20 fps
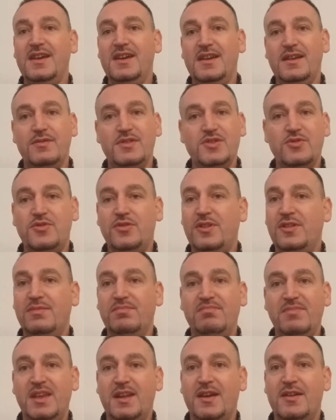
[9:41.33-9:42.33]
It was all
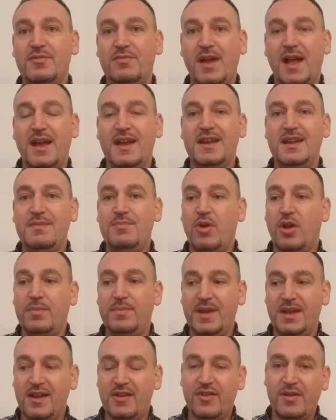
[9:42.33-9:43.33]
highly
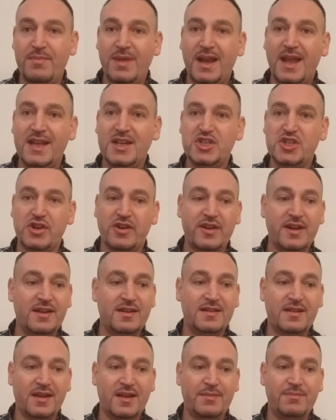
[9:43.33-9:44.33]
popular in Malaysia,
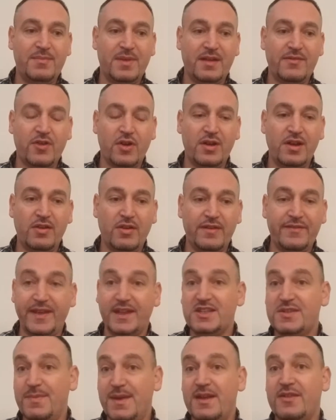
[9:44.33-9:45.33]
and I've got a lot of
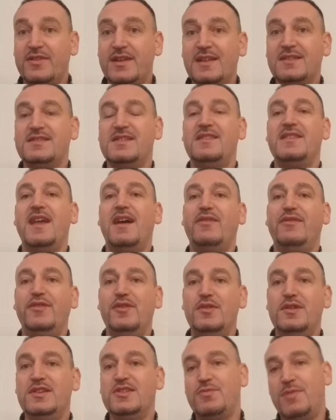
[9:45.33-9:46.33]
experience in that
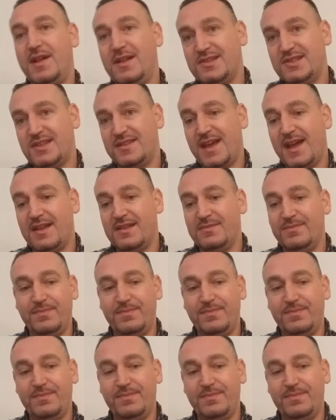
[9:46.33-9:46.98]
food as well. So that